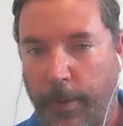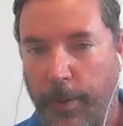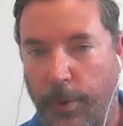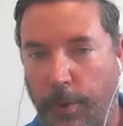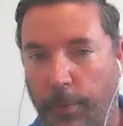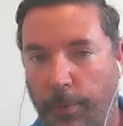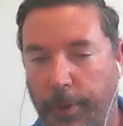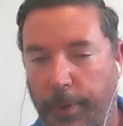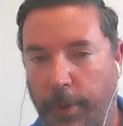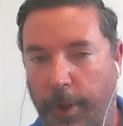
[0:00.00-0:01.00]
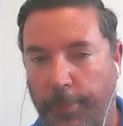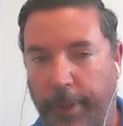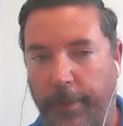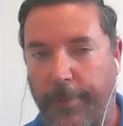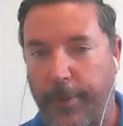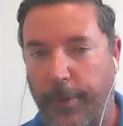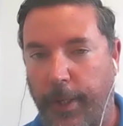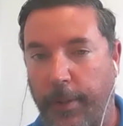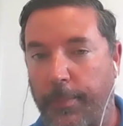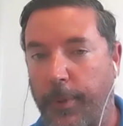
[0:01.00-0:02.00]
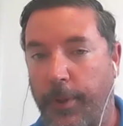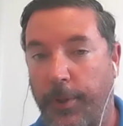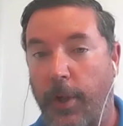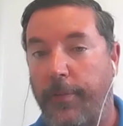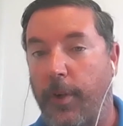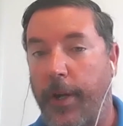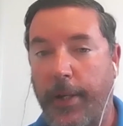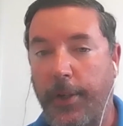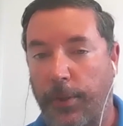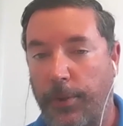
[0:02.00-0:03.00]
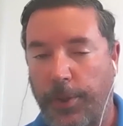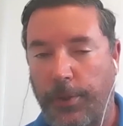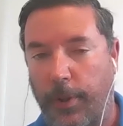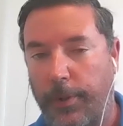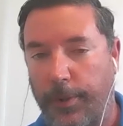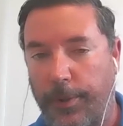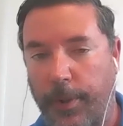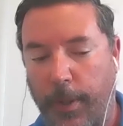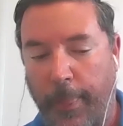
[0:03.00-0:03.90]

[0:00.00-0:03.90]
So the cost benefit's great because all of our adjunct instructors